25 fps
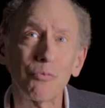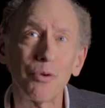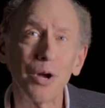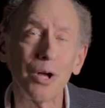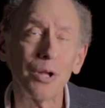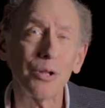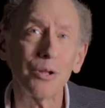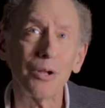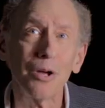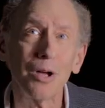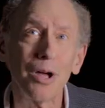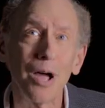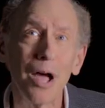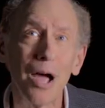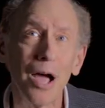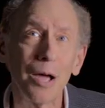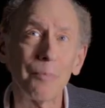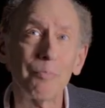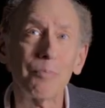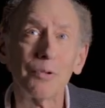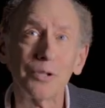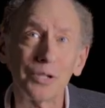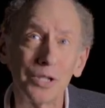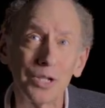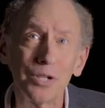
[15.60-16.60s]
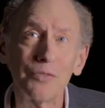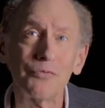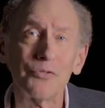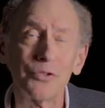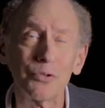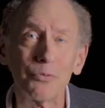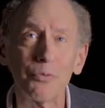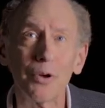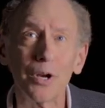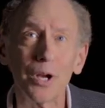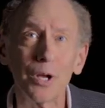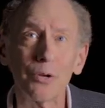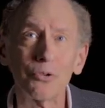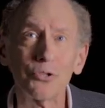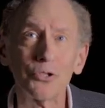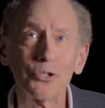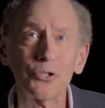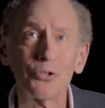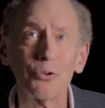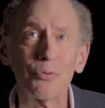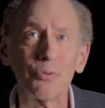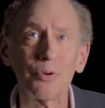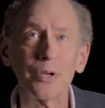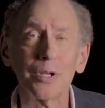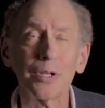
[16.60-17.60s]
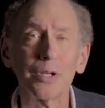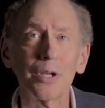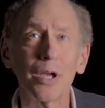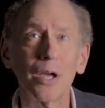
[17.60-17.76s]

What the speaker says: but I believed in what I was doing.